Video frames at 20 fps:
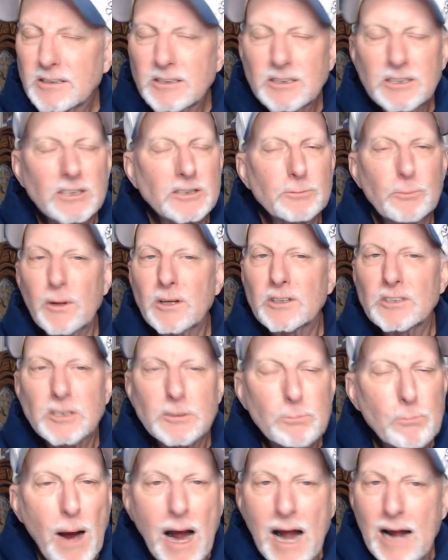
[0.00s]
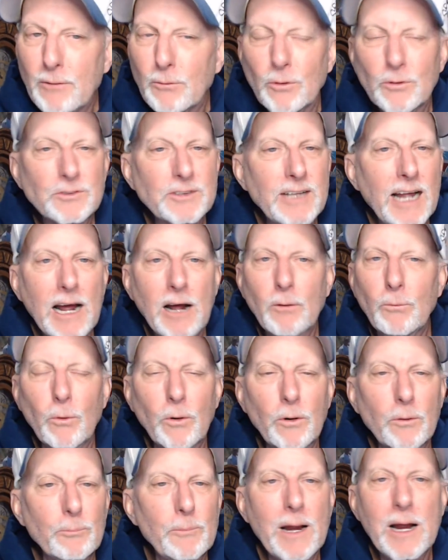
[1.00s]
just been a spiral
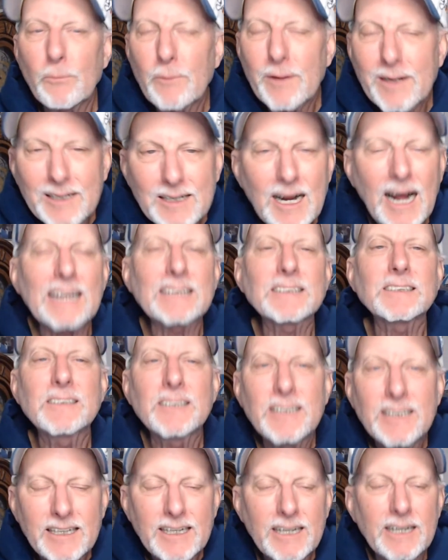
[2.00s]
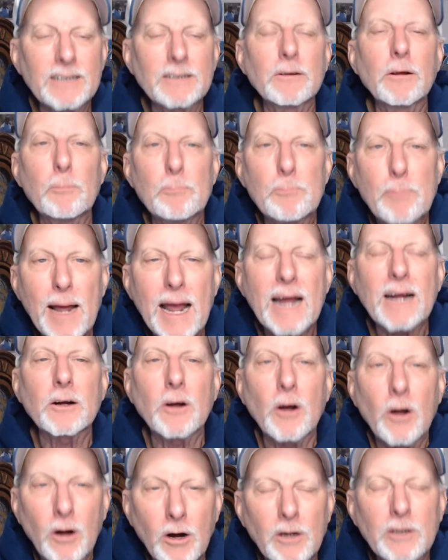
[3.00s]
downward, man. We got to get back
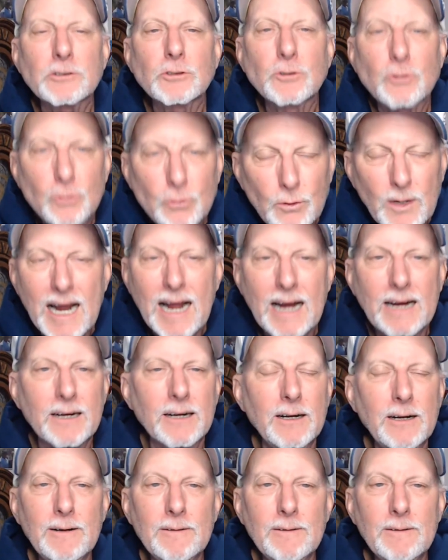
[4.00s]
on track.